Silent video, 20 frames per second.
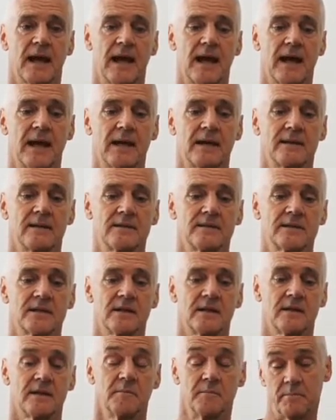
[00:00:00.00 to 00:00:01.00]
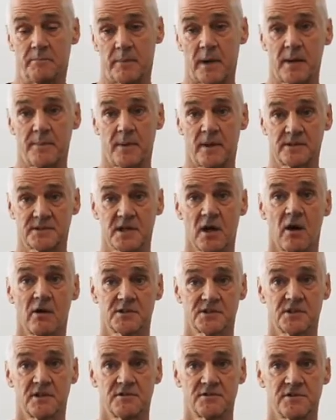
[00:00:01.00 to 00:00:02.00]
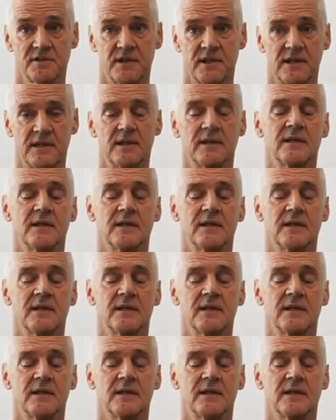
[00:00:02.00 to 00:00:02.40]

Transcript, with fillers: and bypass heart surgery.